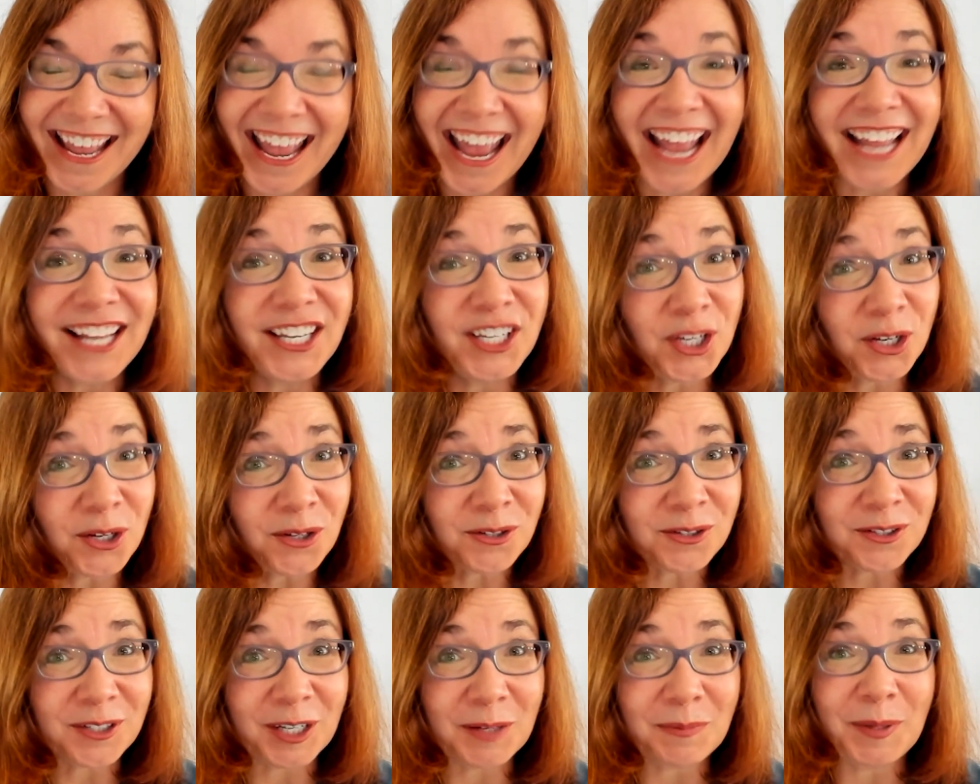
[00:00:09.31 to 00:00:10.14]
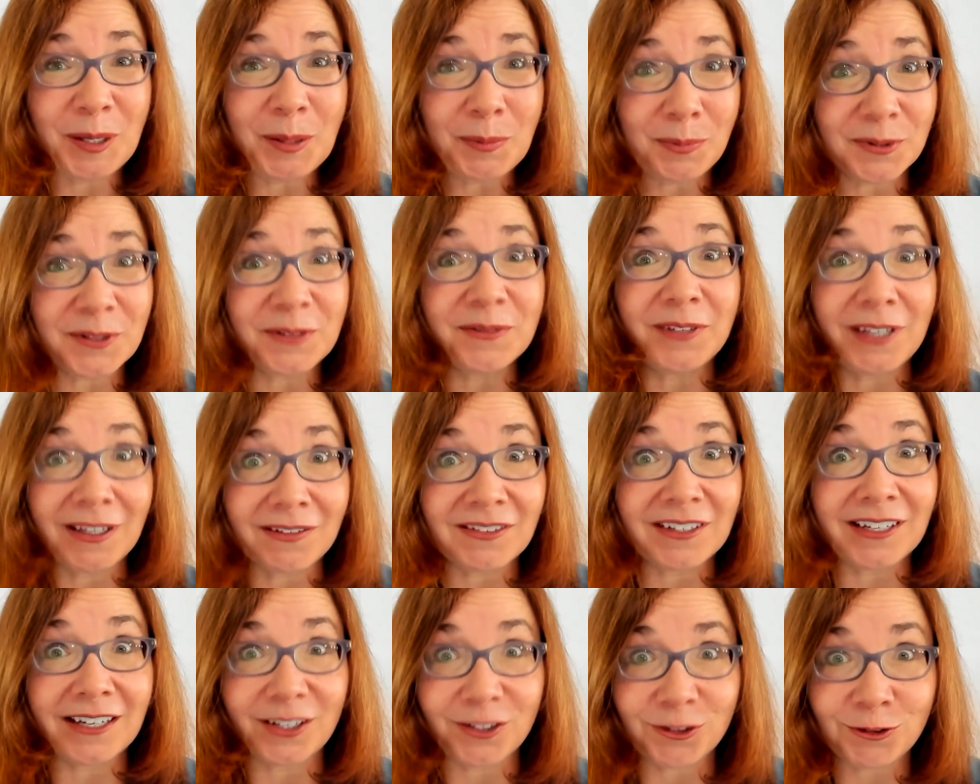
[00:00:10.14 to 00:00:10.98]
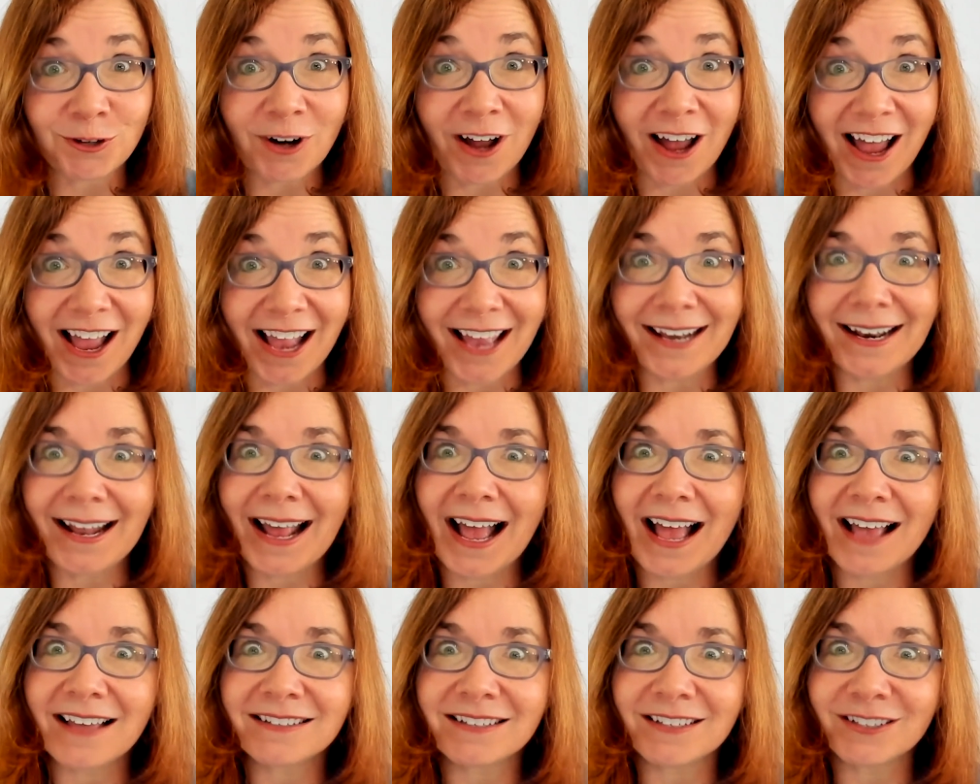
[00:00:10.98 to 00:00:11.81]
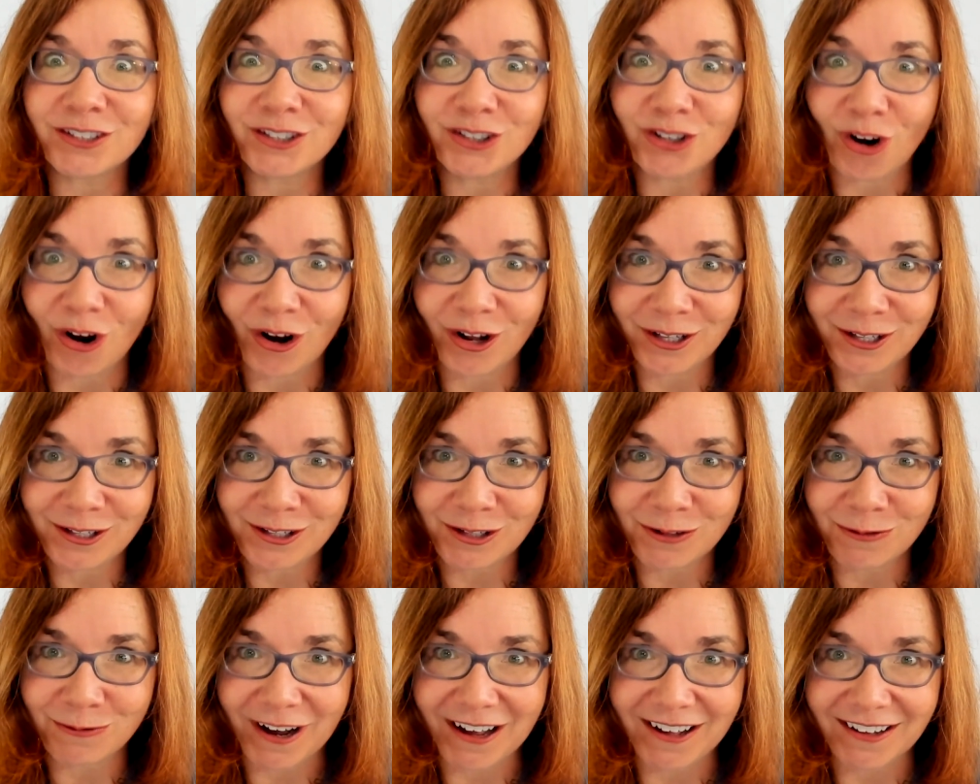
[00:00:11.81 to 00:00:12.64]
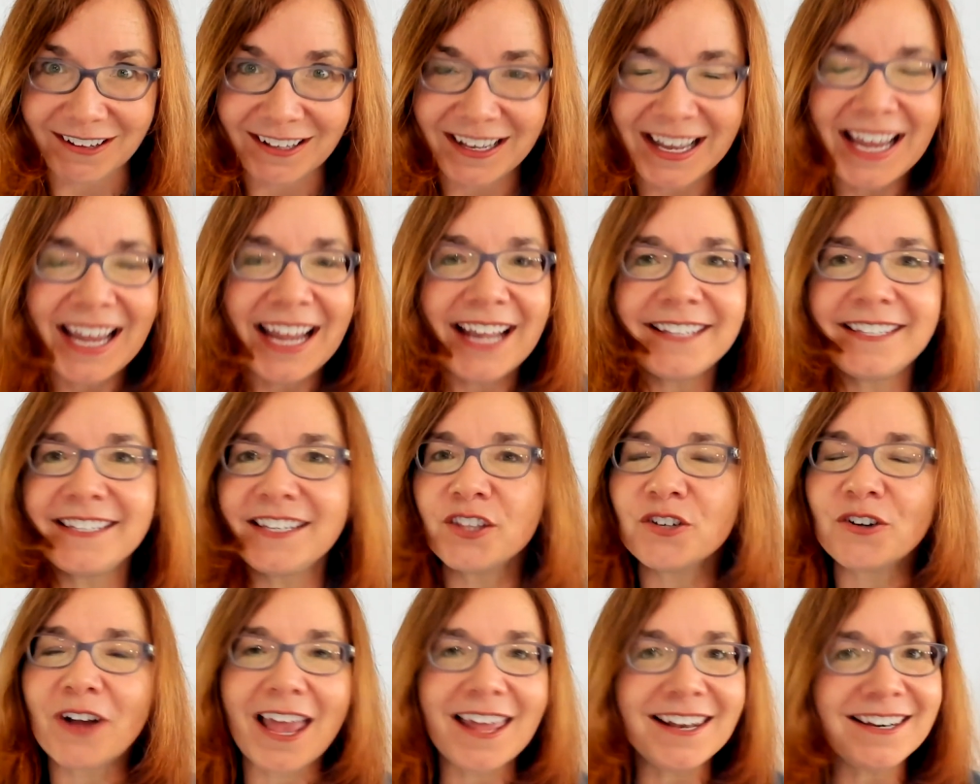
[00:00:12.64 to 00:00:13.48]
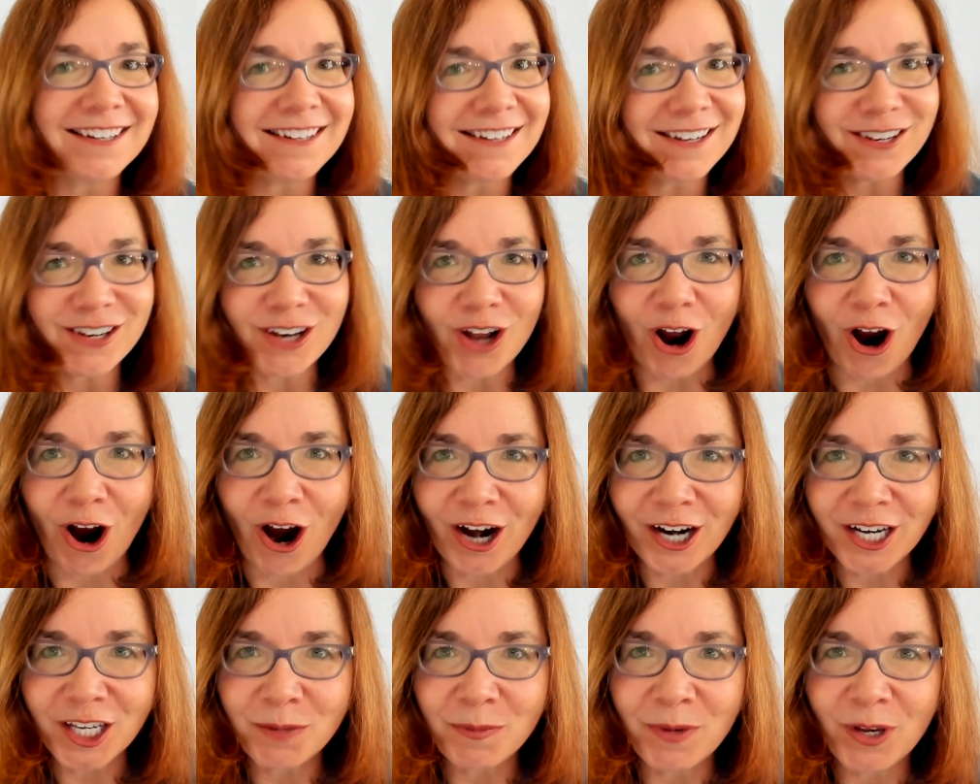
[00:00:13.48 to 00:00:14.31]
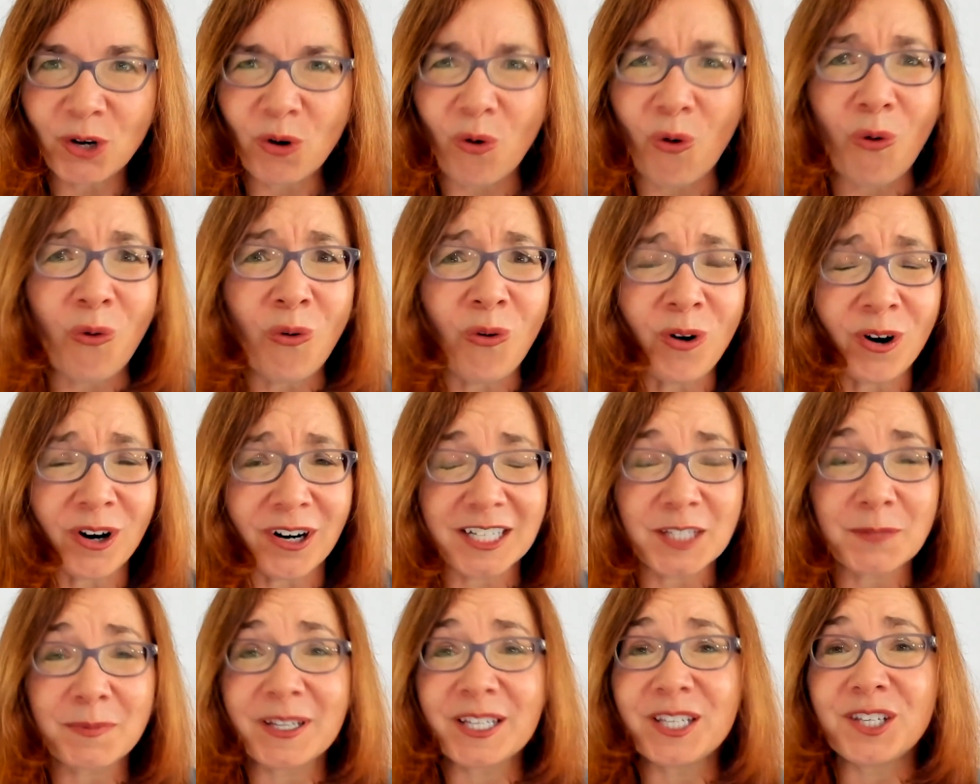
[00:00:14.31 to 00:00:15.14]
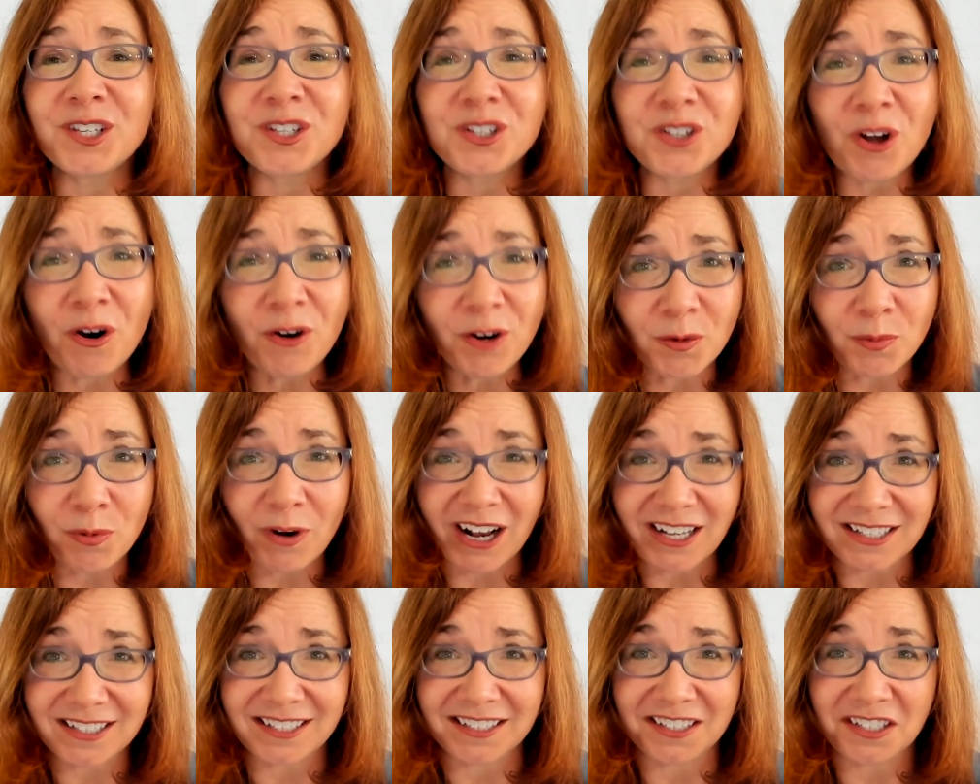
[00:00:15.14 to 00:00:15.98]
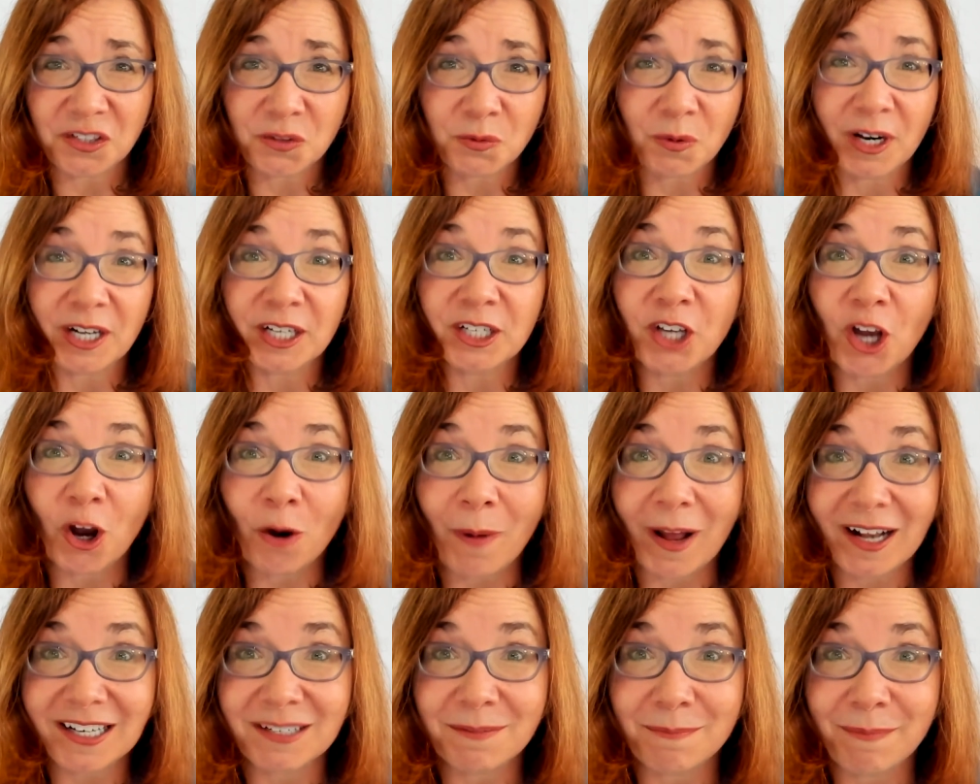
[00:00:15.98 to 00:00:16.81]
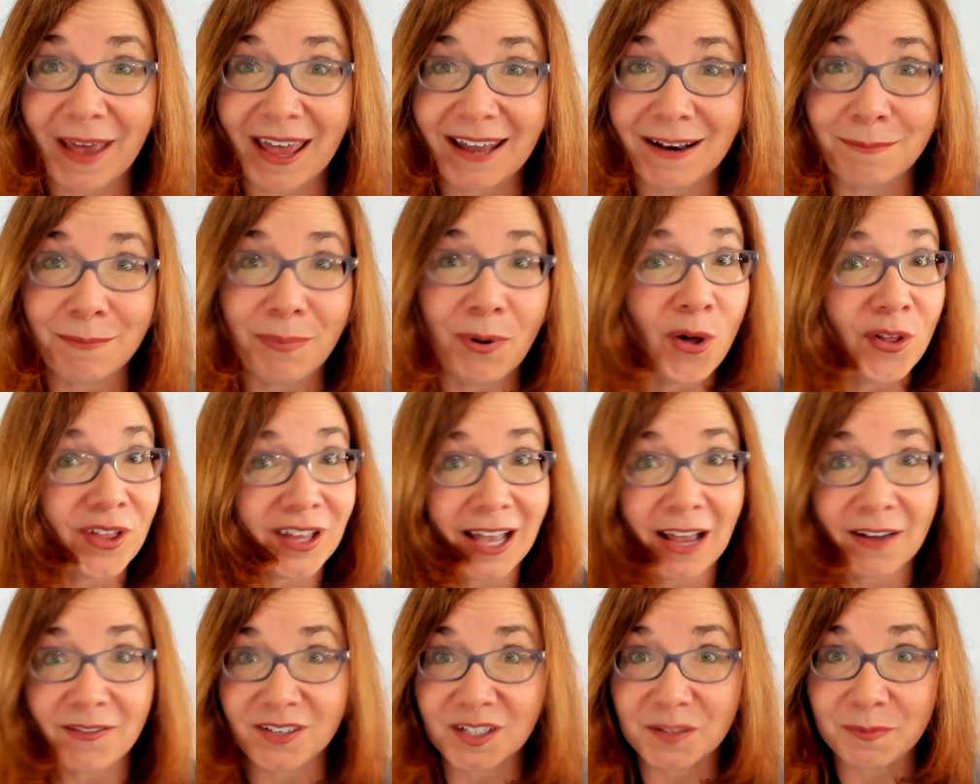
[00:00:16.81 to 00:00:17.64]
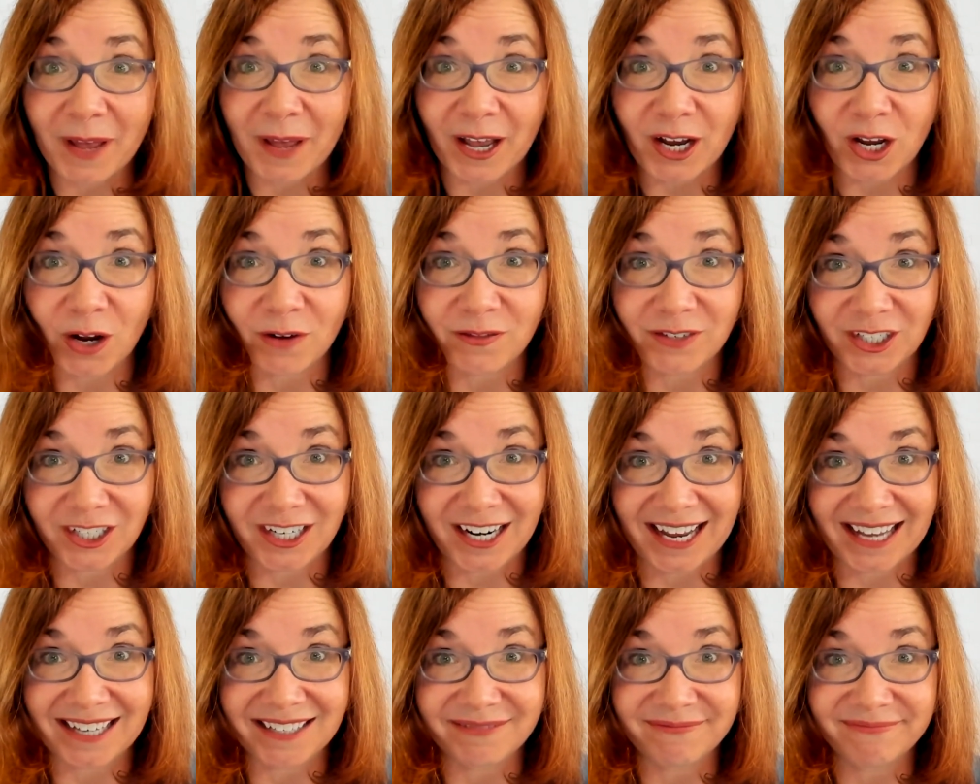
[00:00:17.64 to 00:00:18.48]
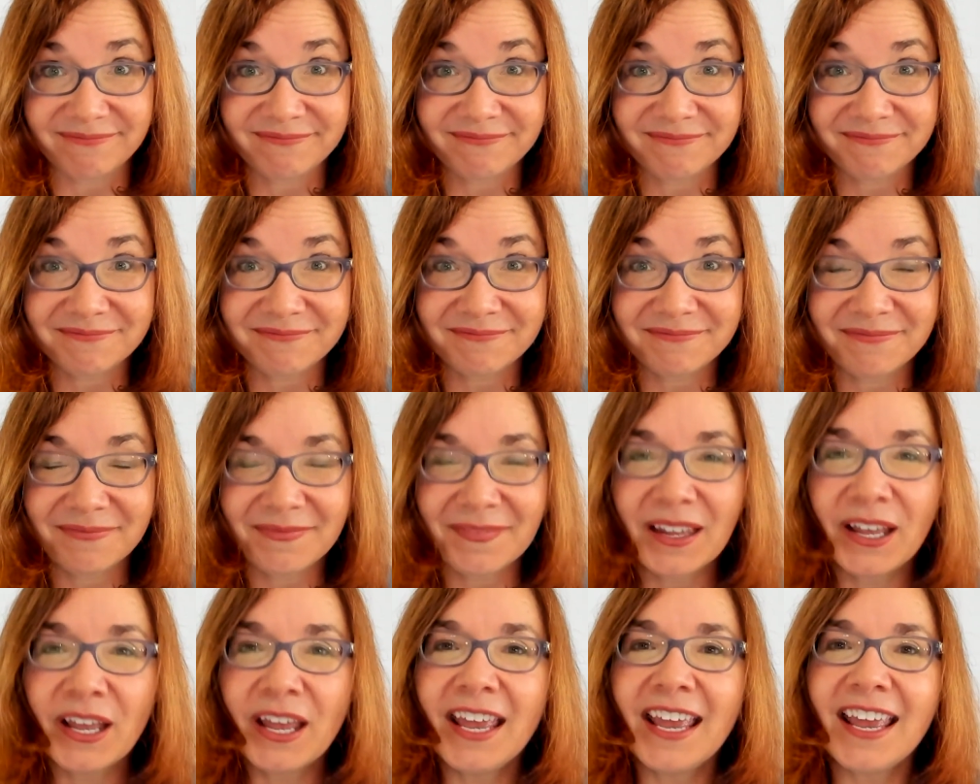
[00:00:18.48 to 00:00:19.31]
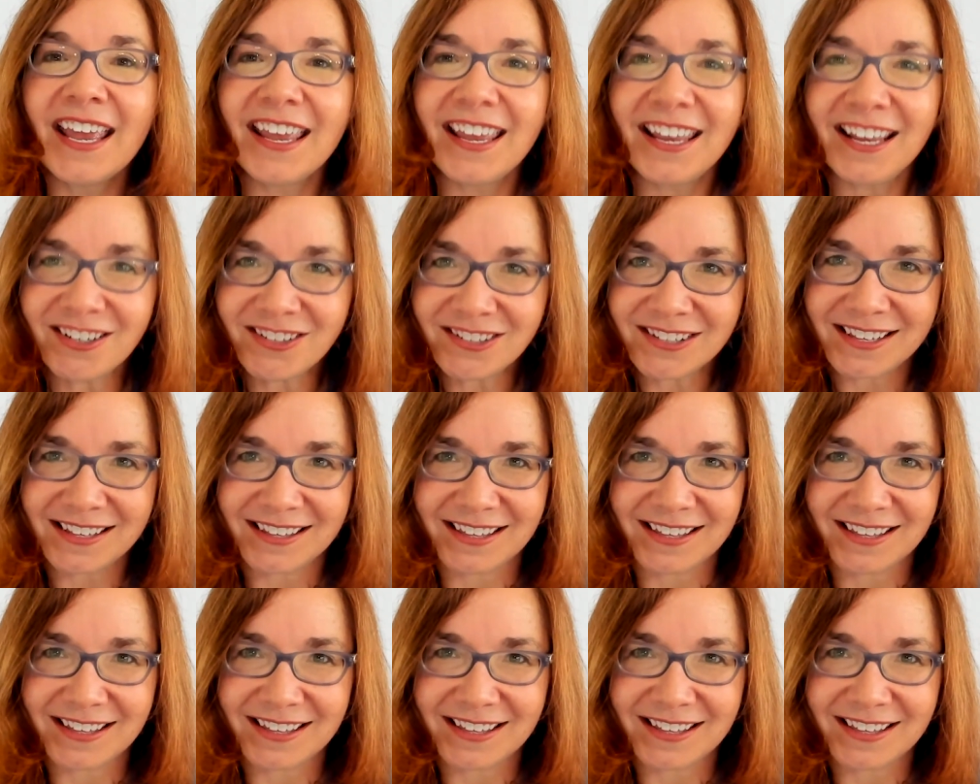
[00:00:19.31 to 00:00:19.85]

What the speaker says: And usually people have given it a try and it hasn't gone so well. It's either ended in an argument or it's been so depressing you just want to go back to bed and pull the covers back over your head. Here's the